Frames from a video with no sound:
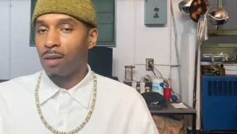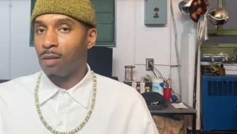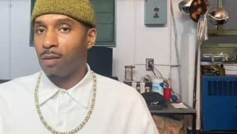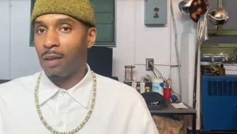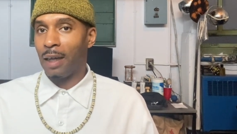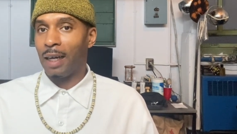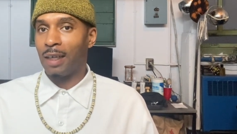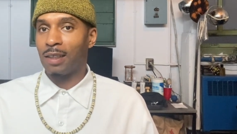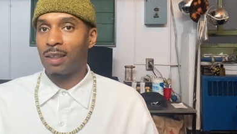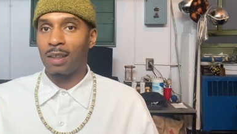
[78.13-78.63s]

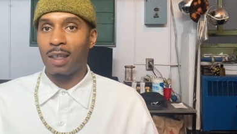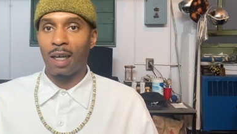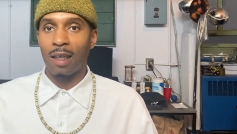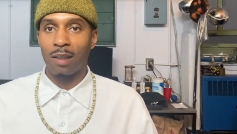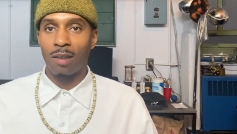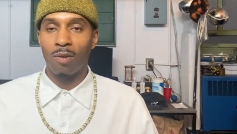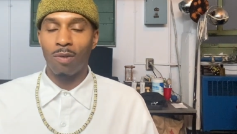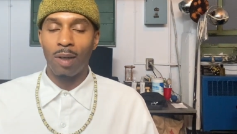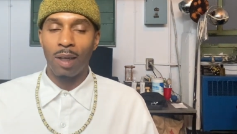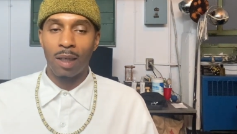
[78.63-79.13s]
that's not
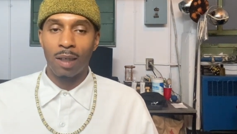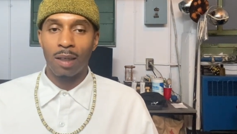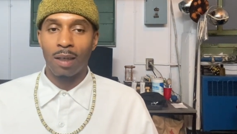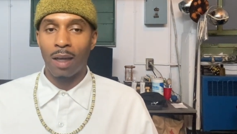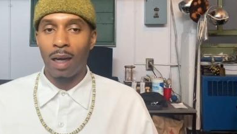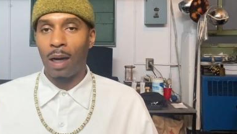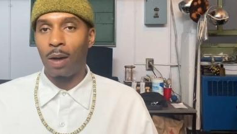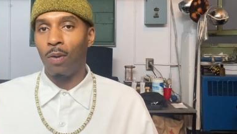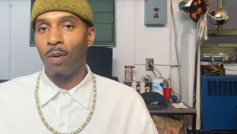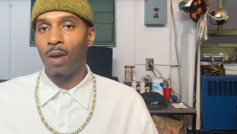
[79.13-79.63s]
the way
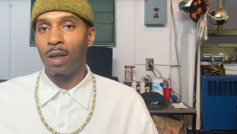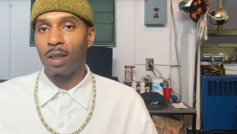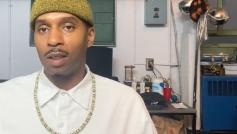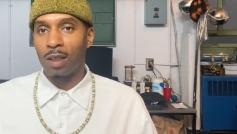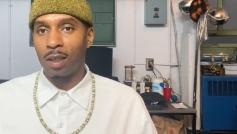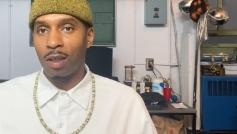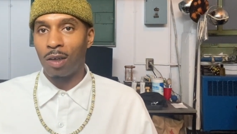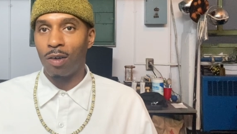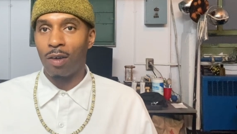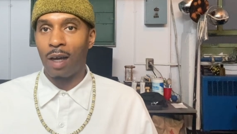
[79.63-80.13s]
i wanted to
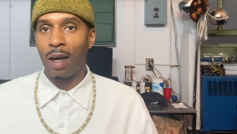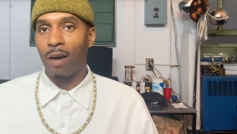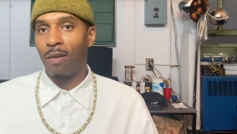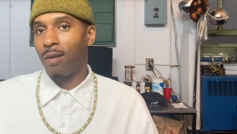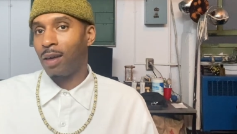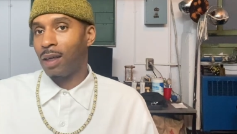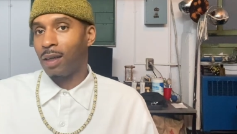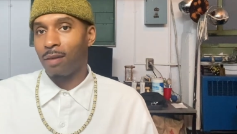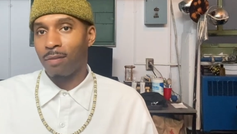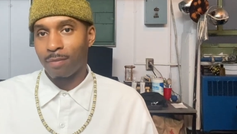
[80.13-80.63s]
go that
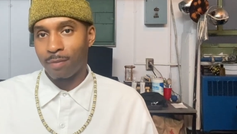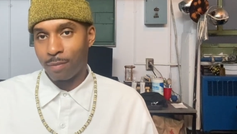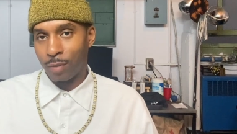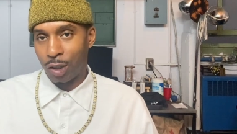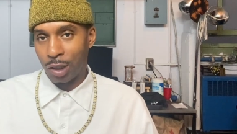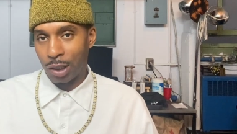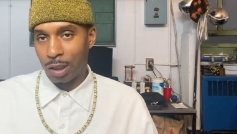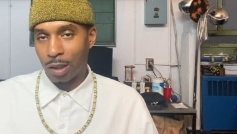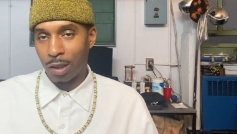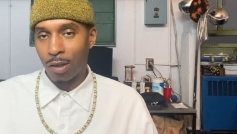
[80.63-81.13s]
way
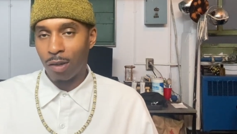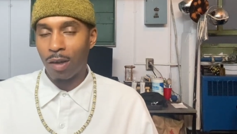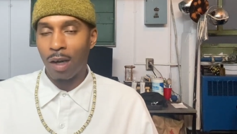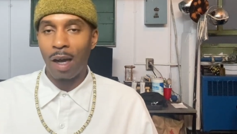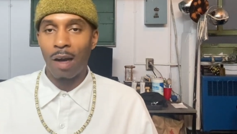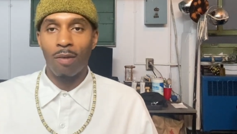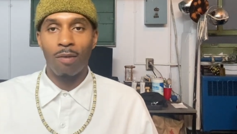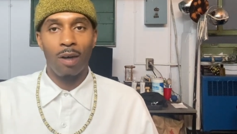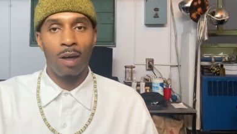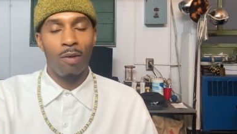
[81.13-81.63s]
shouldn't go
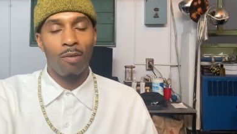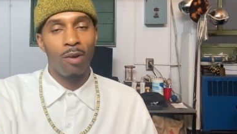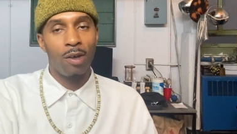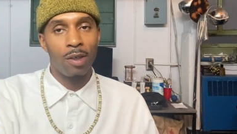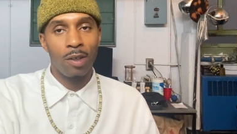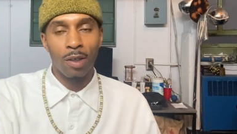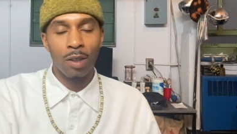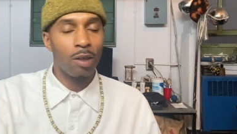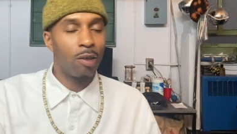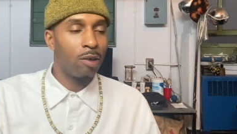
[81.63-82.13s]
that way i
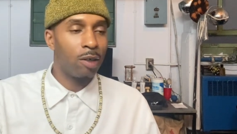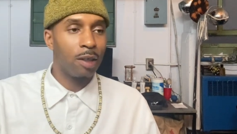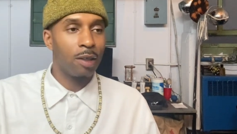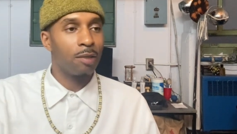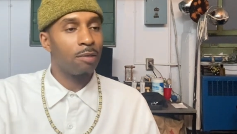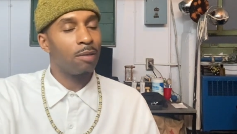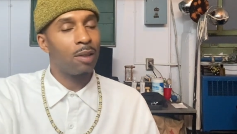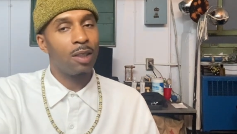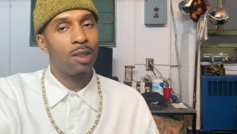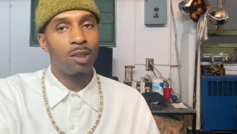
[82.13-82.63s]
wanted to go
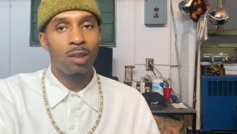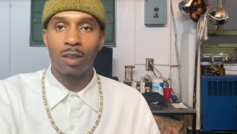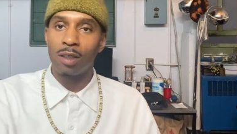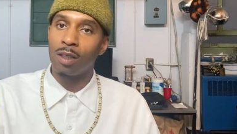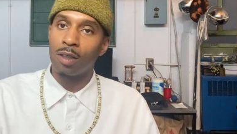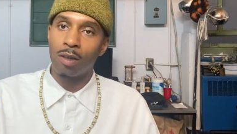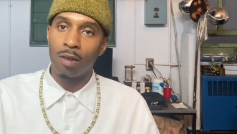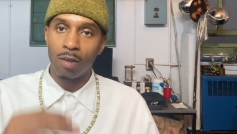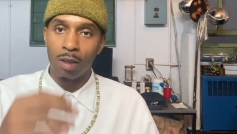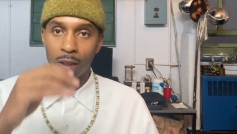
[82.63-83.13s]
this way shouldn't
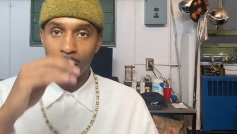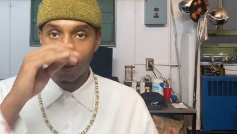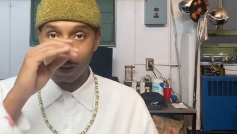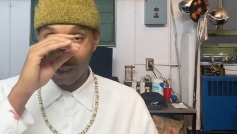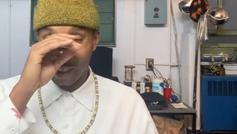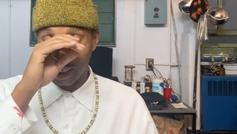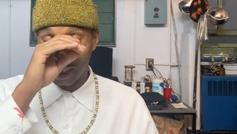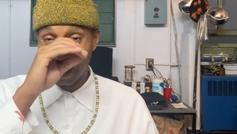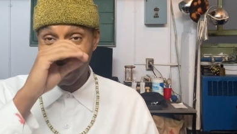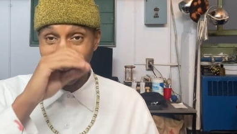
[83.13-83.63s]
go this way